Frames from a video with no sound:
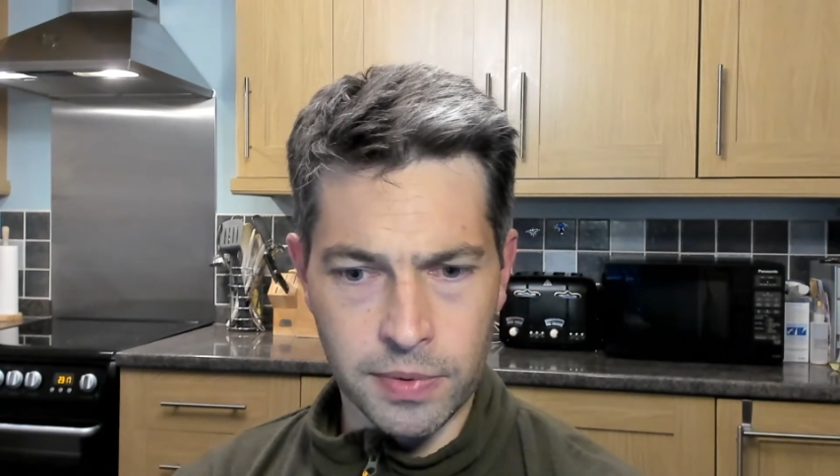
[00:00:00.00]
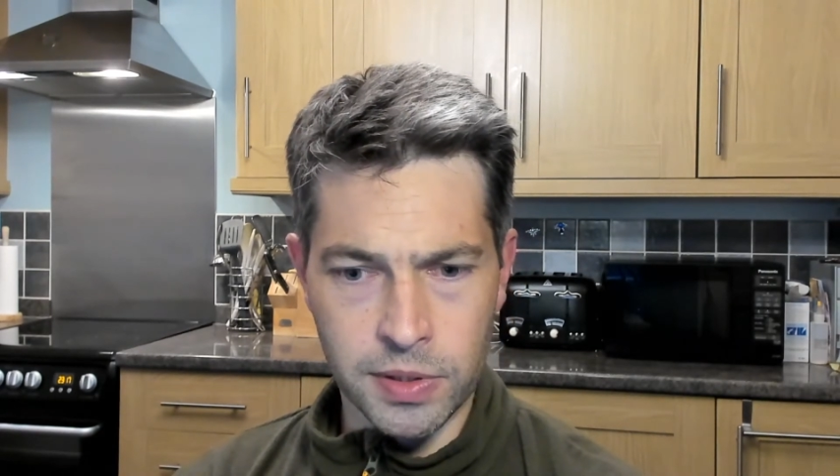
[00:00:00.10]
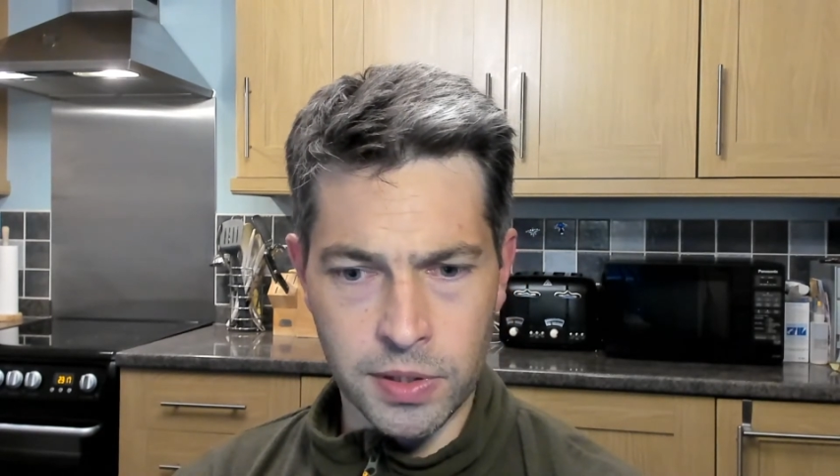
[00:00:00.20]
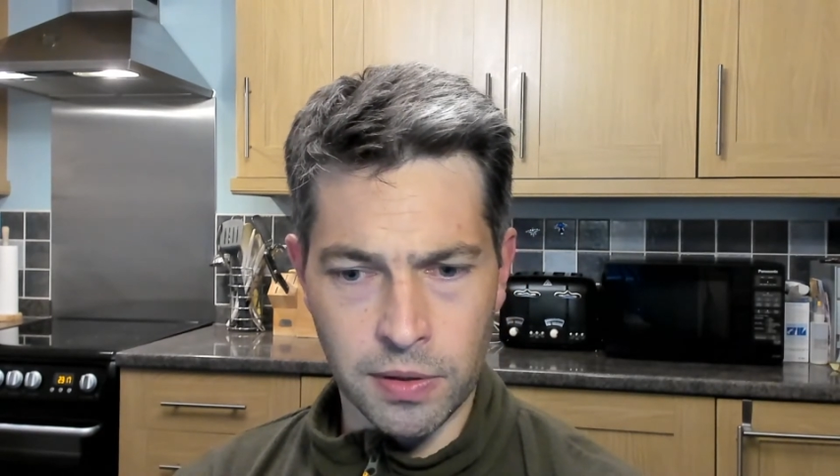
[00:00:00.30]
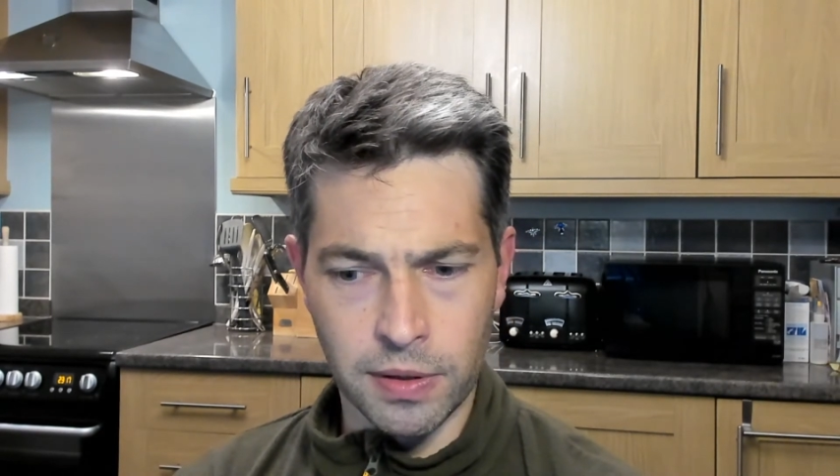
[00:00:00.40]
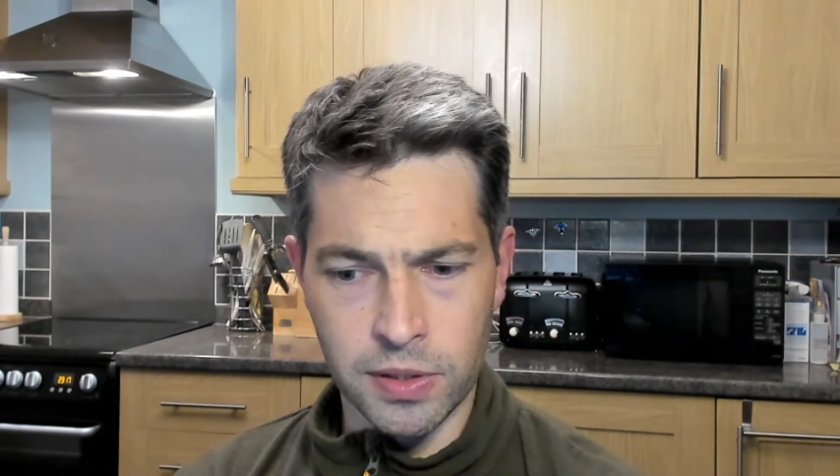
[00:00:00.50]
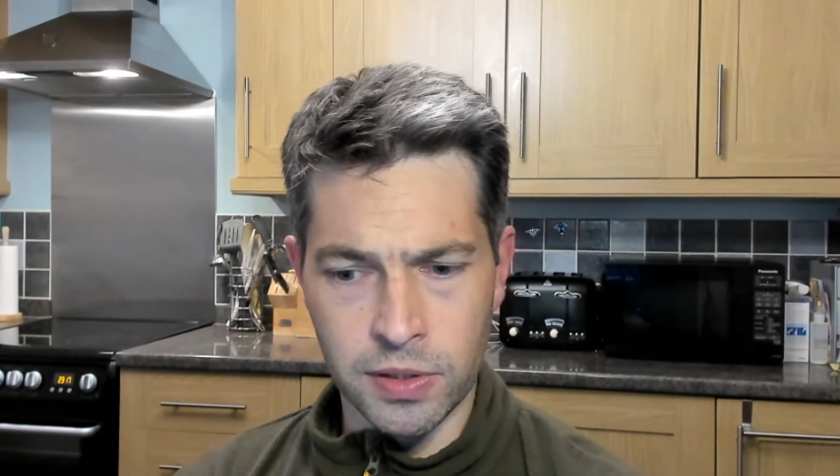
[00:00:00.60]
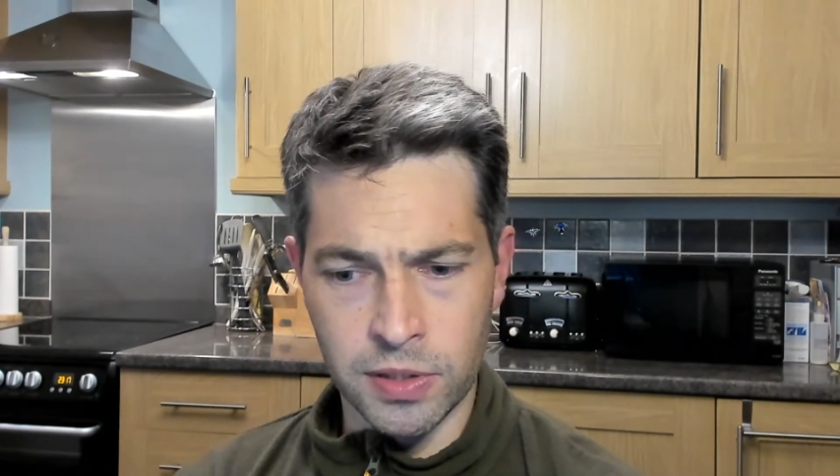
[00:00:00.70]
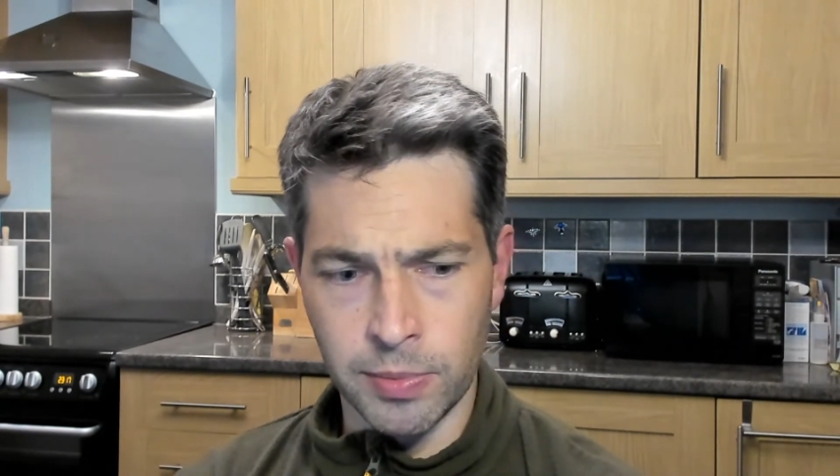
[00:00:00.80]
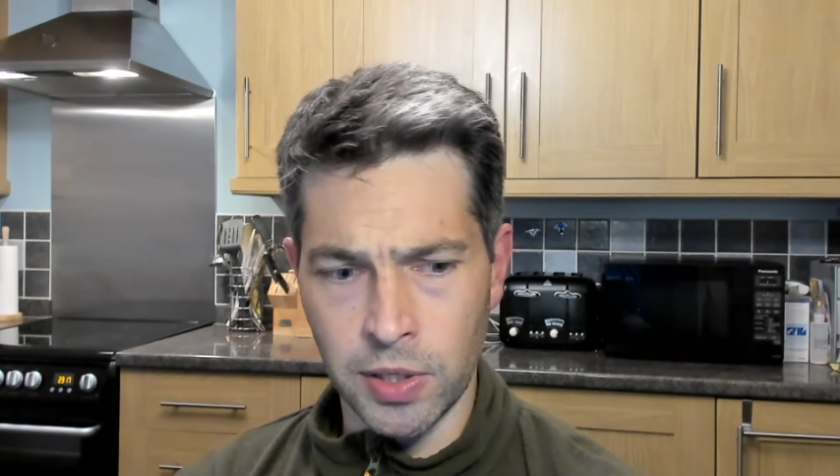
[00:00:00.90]
So, so
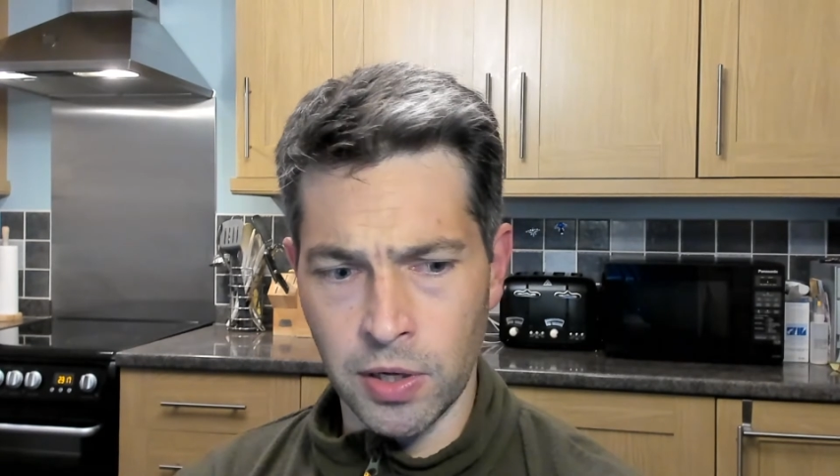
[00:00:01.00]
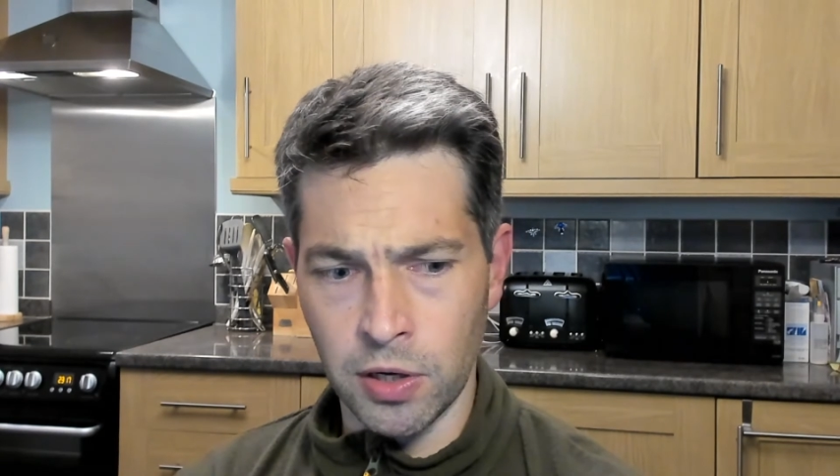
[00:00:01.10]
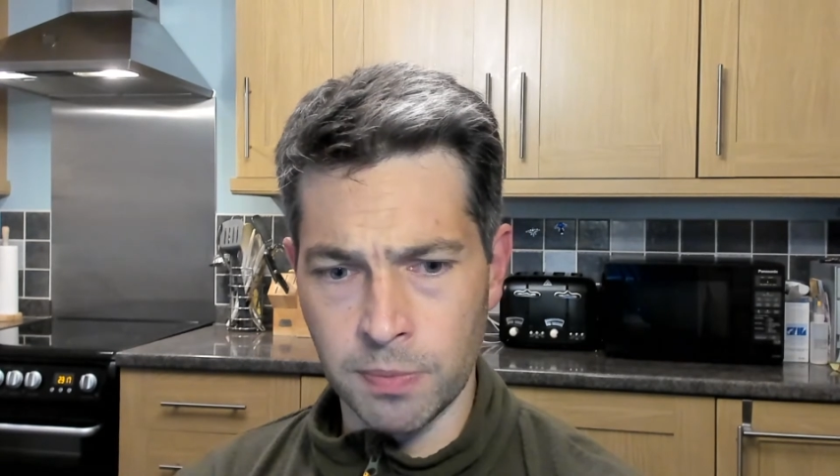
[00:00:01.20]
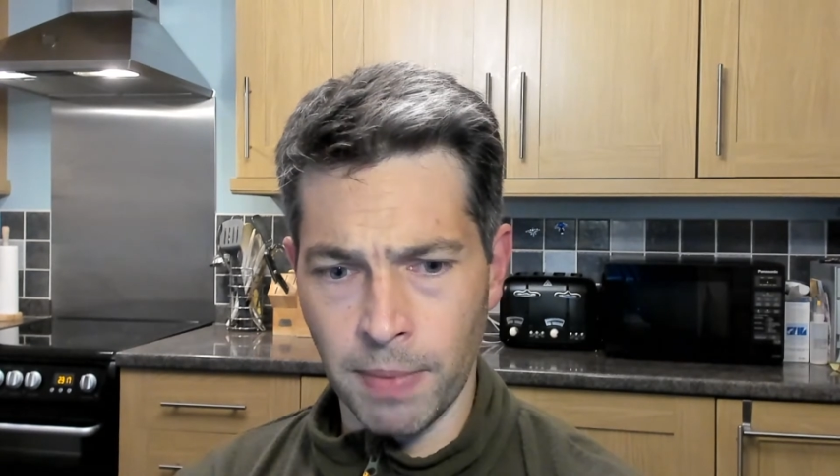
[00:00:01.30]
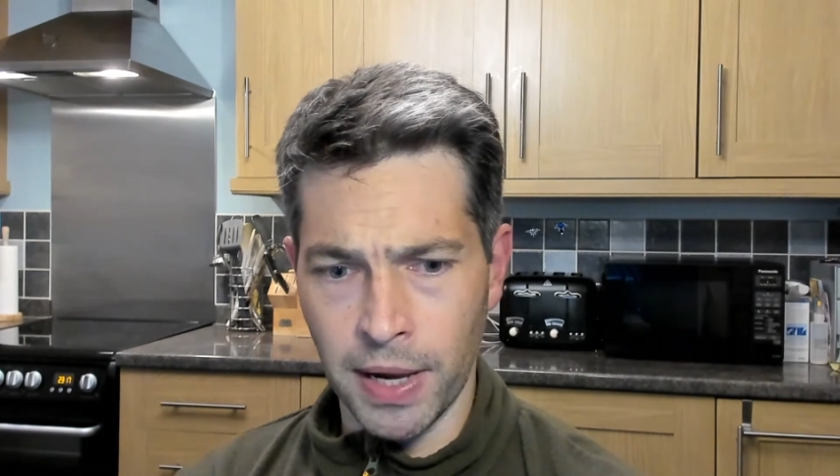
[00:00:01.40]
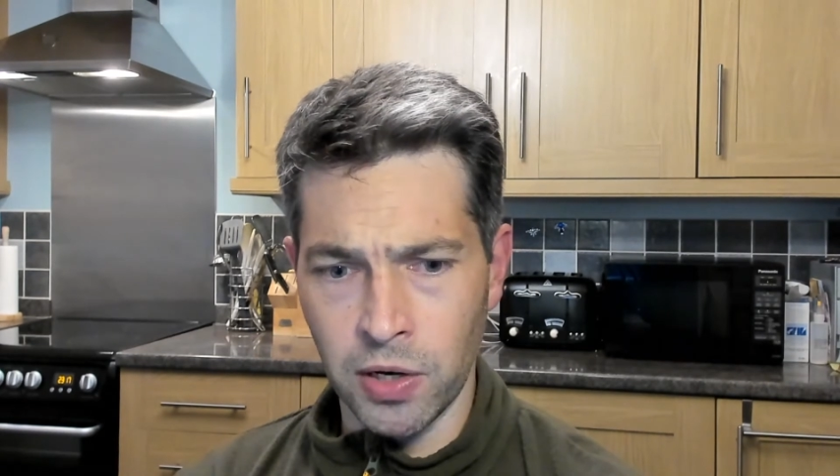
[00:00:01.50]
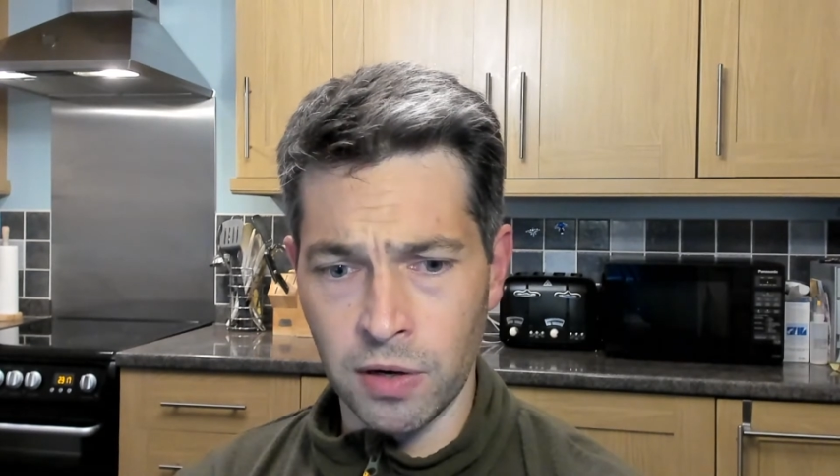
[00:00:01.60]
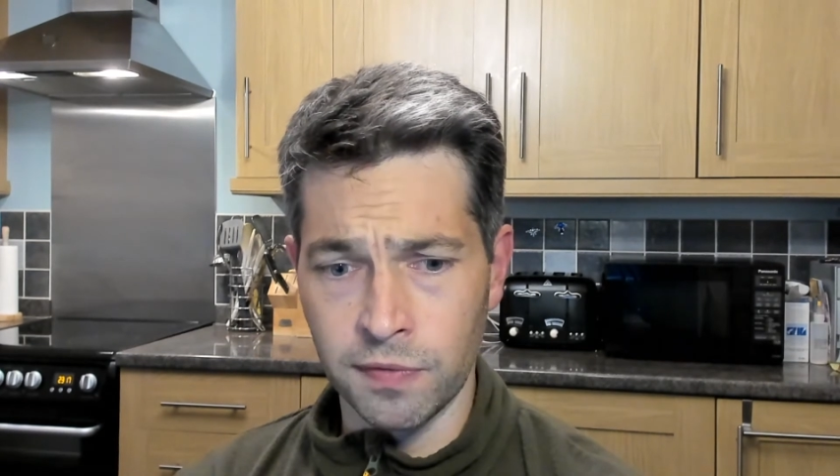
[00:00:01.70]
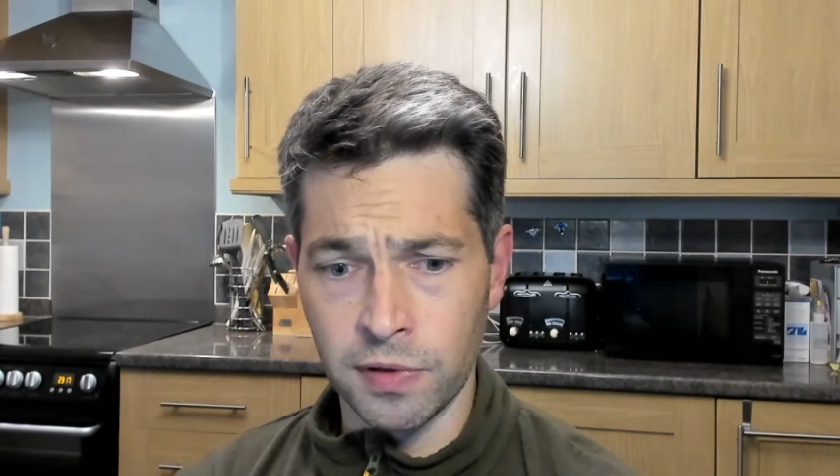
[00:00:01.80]
some of you guys may not have